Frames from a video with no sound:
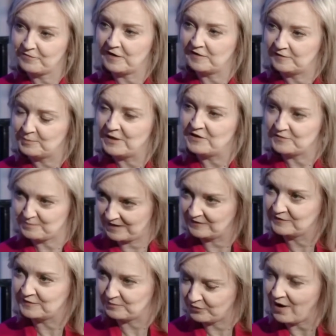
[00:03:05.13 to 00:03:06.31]
free speech being
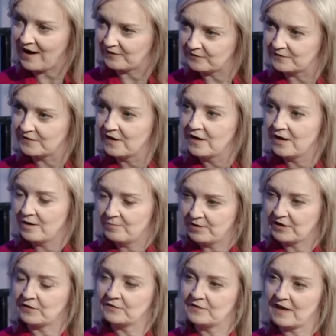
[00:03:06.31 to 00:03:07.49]
suppressed,
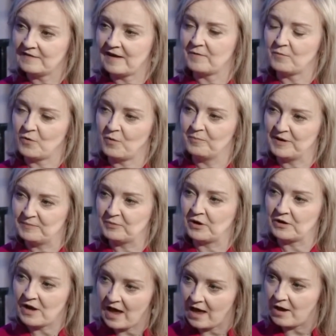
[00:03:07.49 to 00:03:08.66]
because they don't want people to
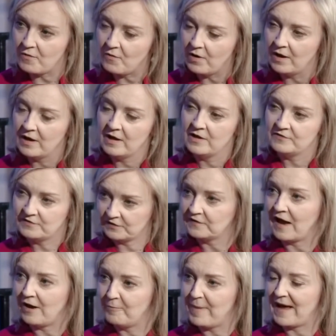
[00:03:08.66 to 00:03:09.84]
know just
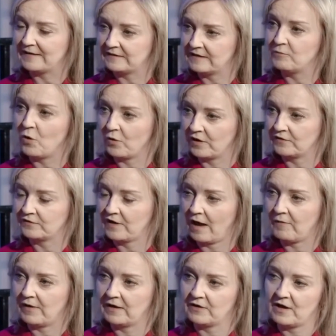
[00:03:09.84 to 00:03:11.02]
how badly wrong it's
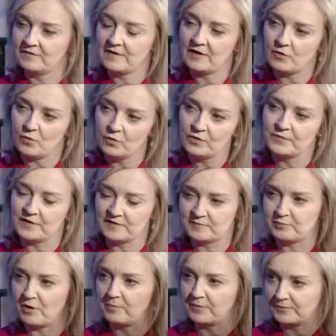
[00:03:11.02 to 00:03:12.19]
going. And I think all of these
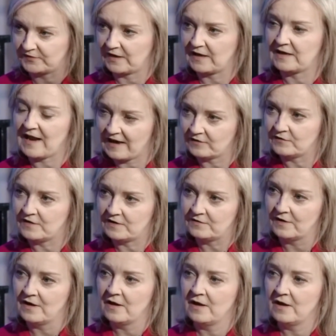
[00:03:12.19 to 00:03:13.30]
problems are connected.